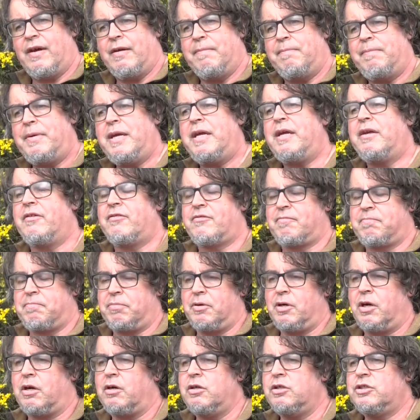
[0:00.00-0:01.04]
a big
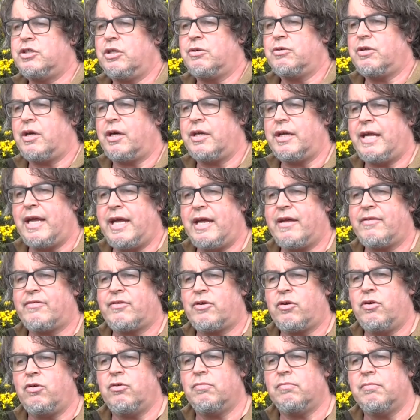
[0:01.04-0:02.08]
splurge out on eggs
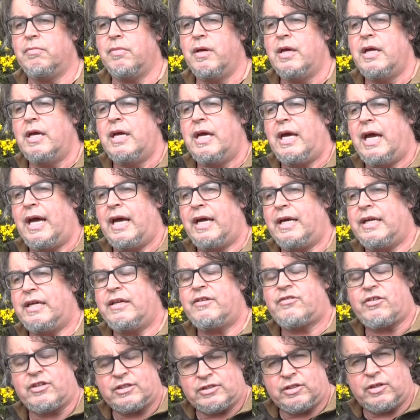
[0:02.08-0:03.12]
come
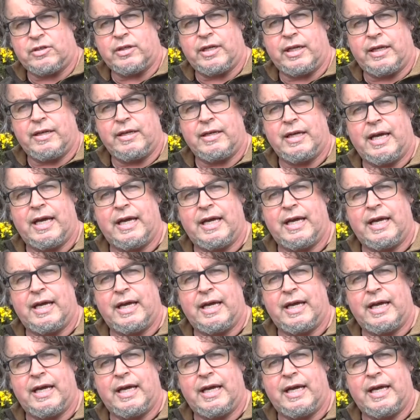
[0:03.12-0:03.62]
Easter Sunday.